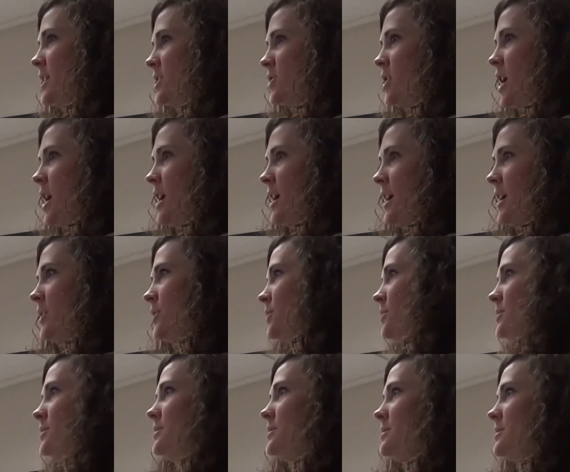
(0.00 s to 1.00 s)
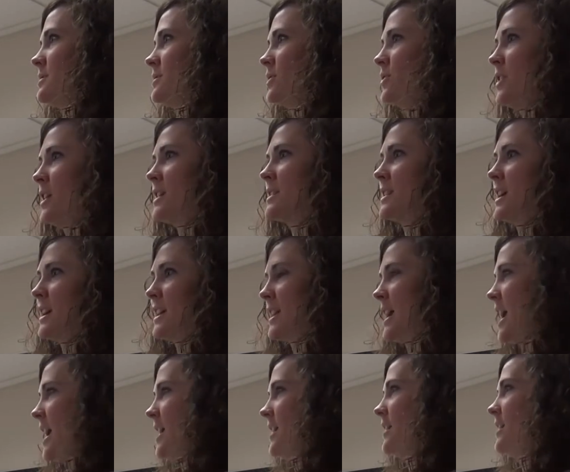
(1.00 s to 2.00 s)
triangles or things like
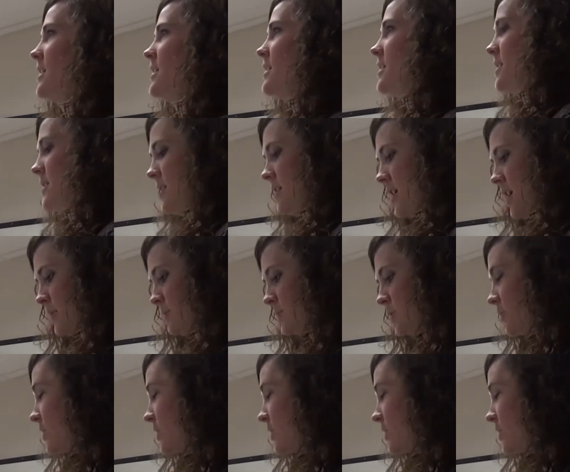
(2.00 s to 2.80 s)
that. So